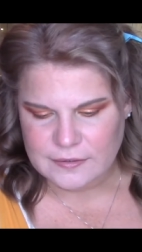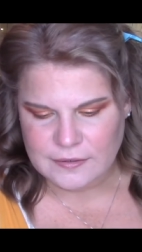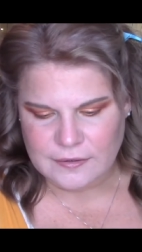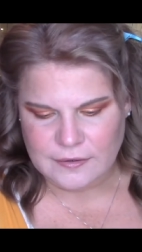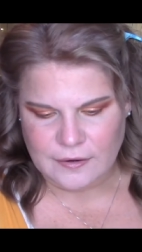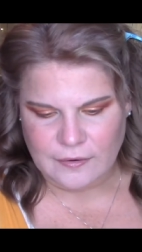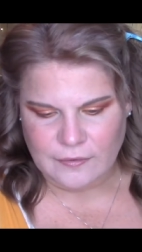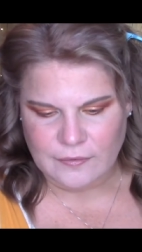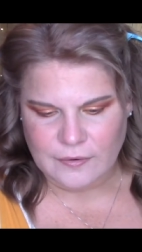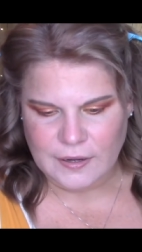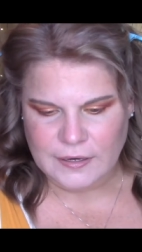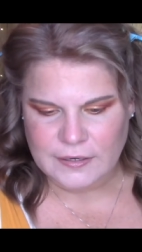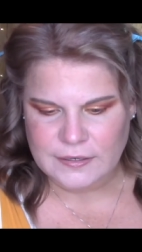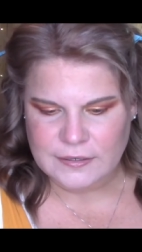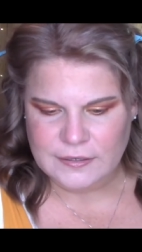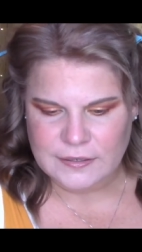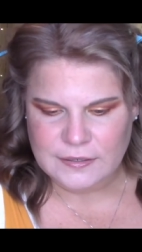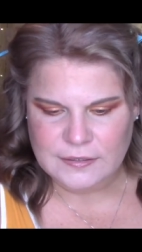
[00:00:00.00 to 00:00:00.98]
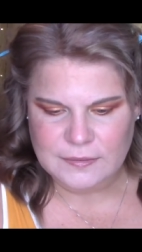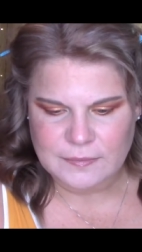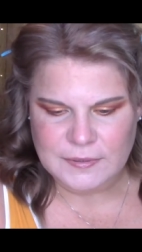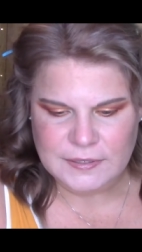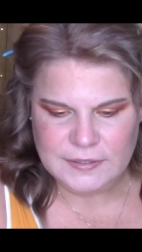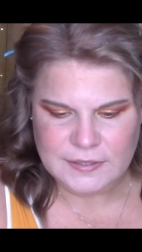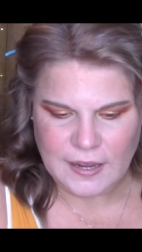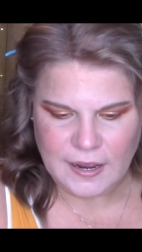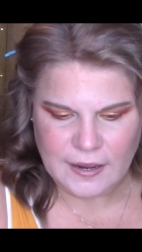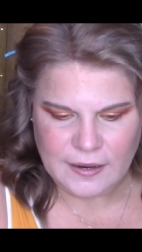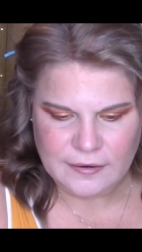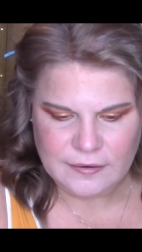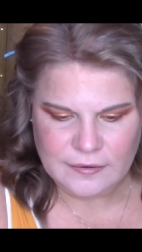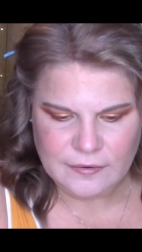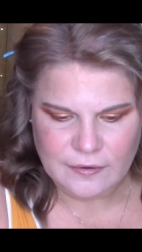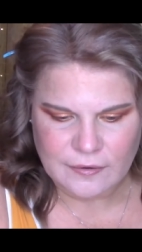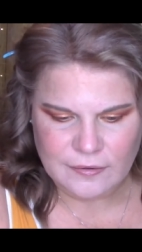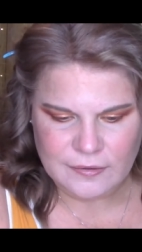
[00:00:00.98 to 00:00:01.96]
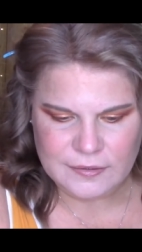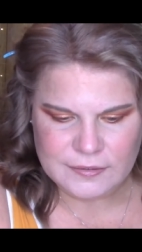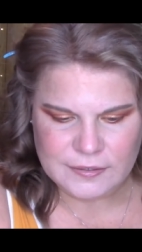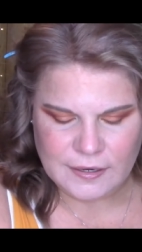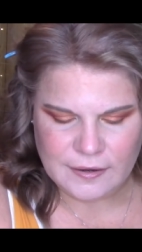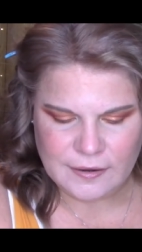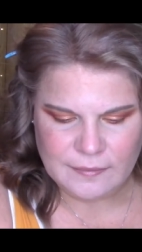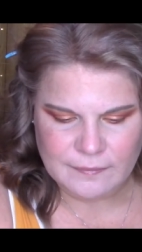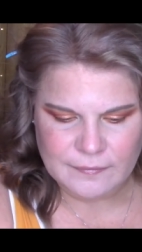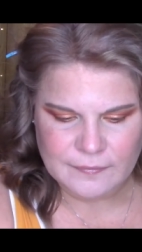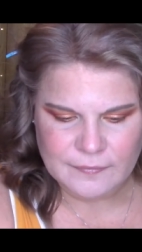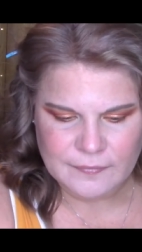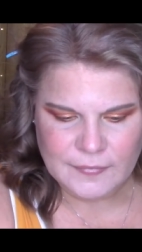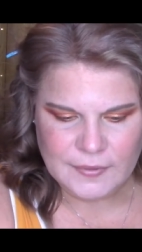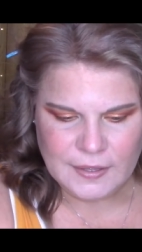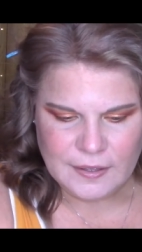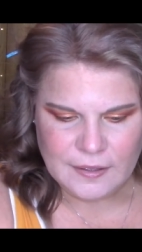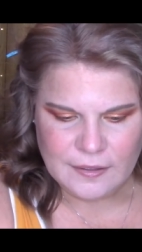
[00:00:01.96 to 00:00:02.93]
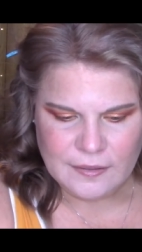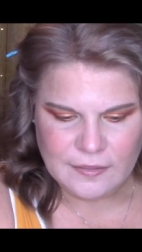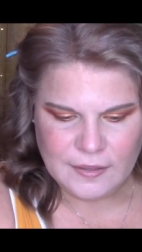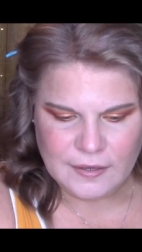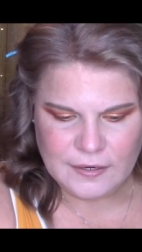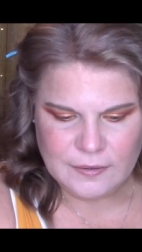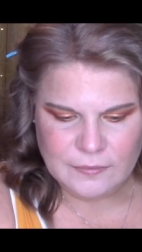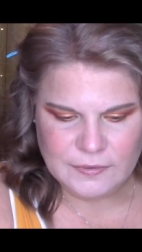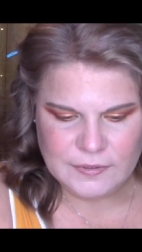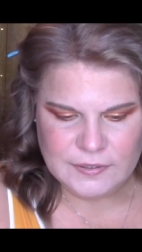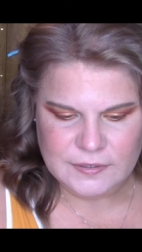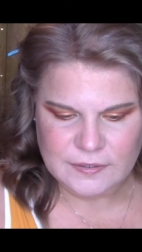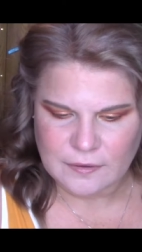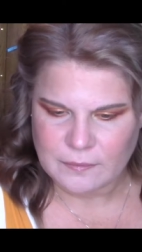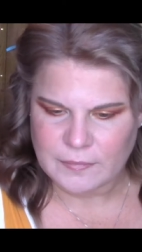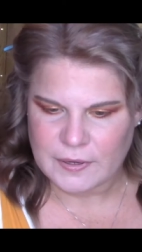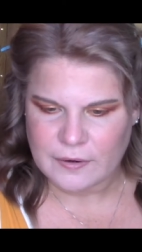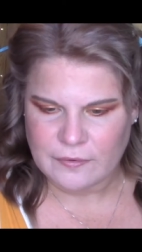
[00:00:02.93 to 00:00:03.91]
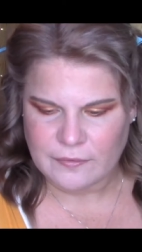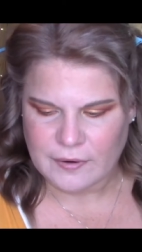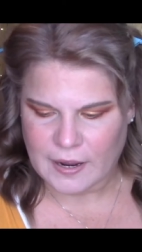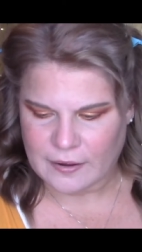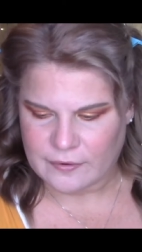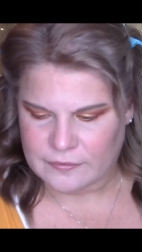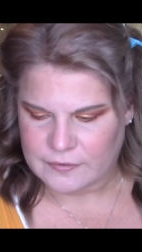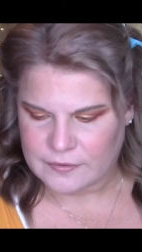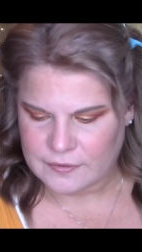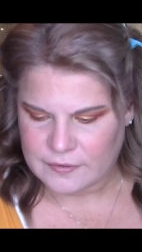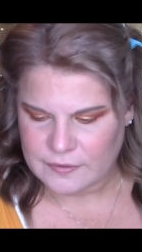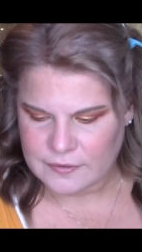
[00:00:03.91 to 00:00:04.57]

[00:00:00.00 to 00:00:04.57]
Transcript: you know, I didn't need to be sad all the time, that he would still be around.